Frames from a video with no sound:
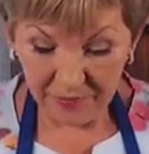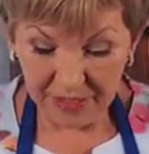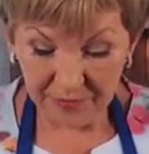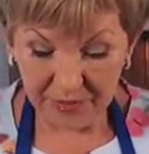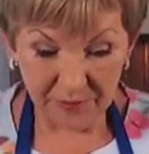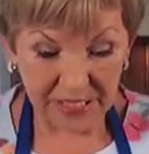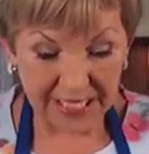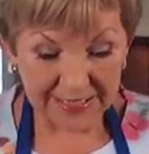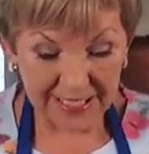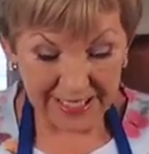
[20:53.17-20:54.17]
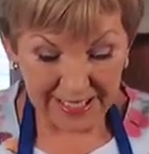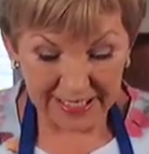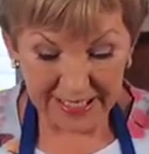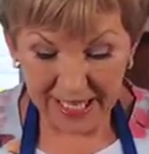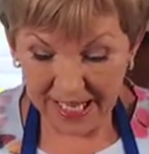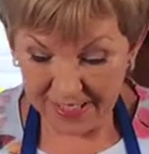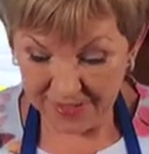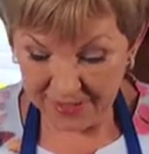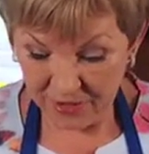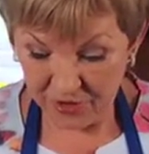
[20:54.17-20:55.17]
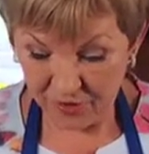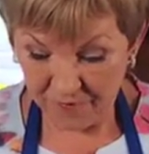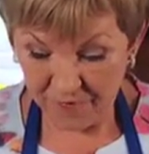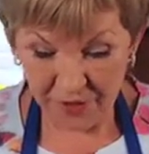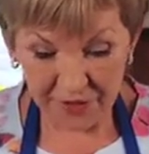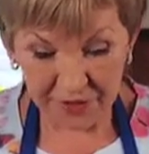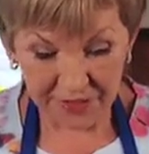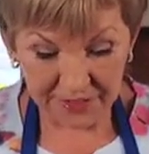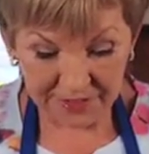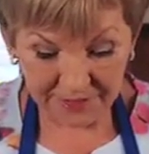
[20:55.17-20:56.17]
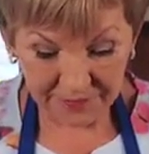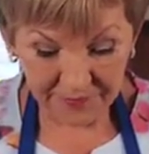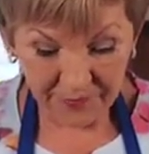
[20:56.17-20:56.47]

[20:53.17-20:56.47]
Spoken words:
be a bit blasé and not focus.